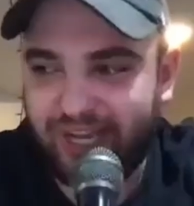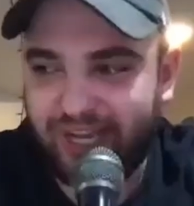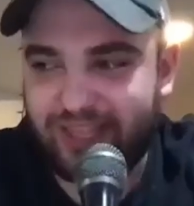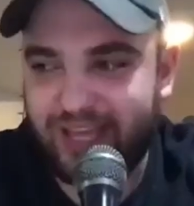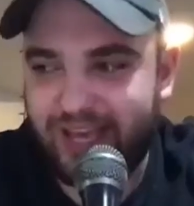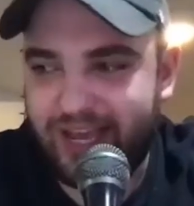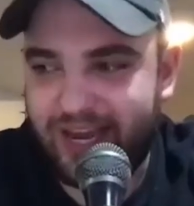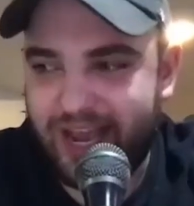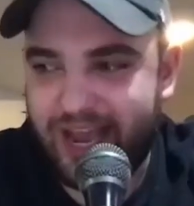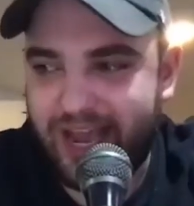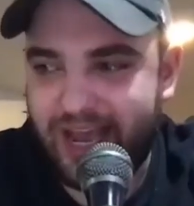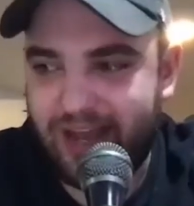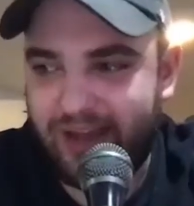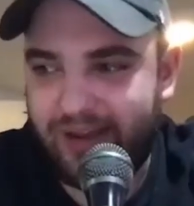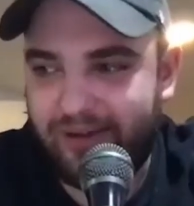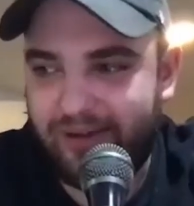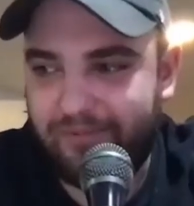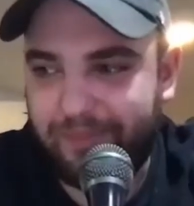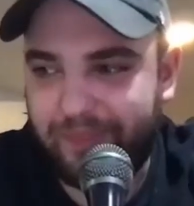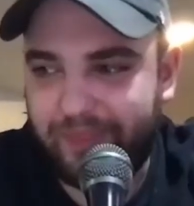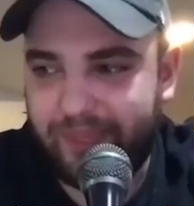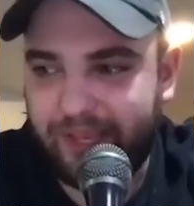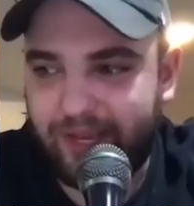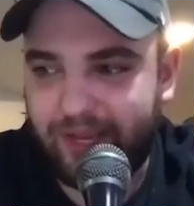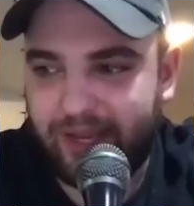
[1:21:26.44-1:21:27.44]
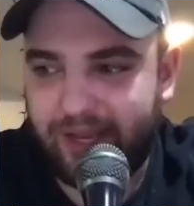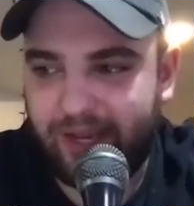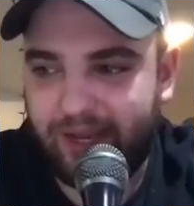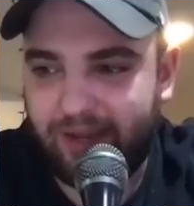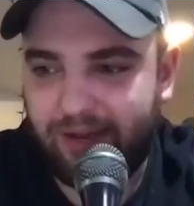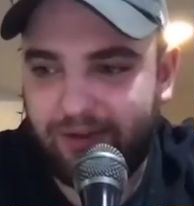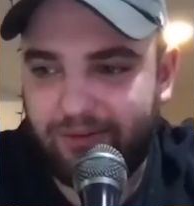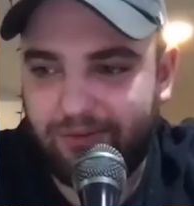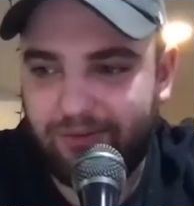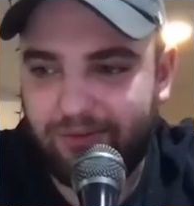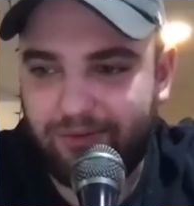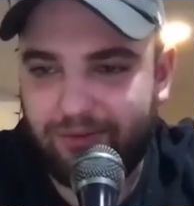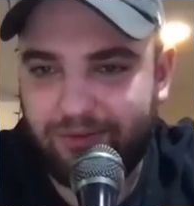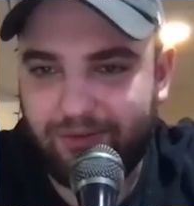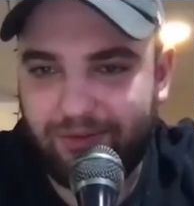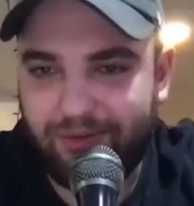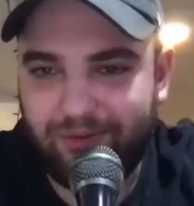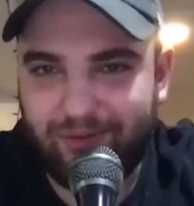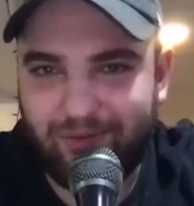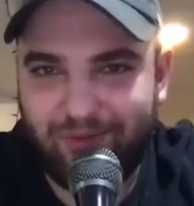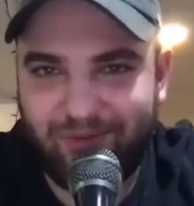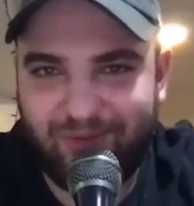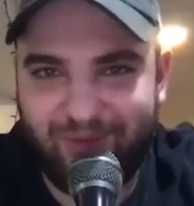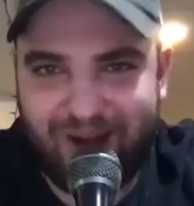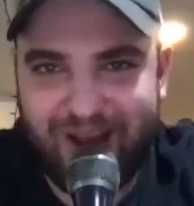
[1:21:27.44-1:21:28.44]
that out.
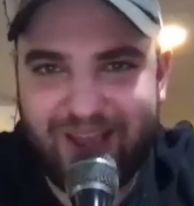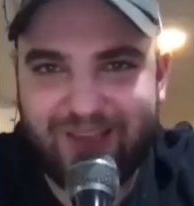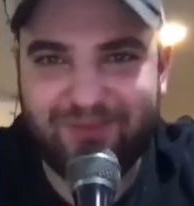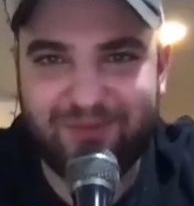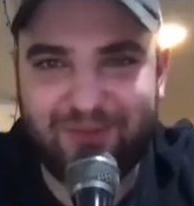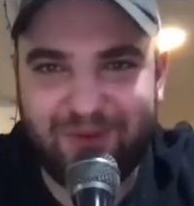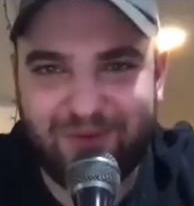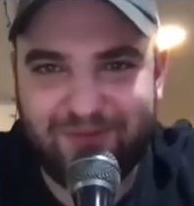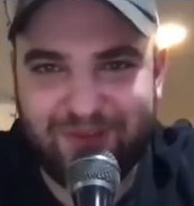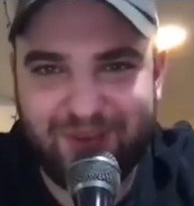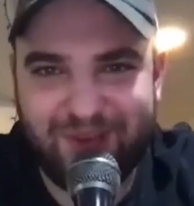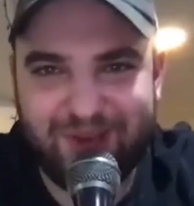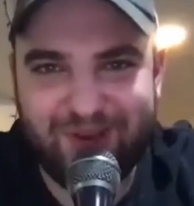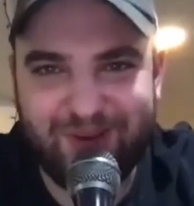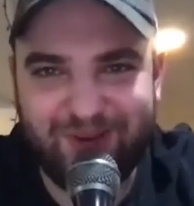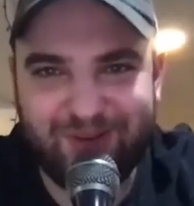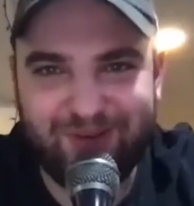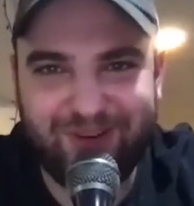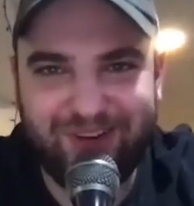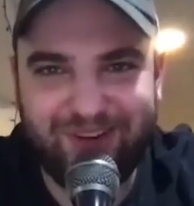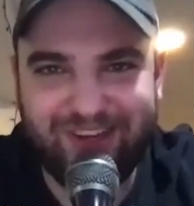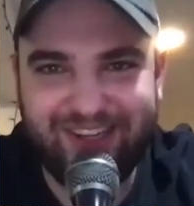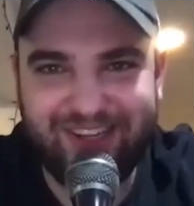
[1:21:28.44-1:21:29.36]
Rate and review,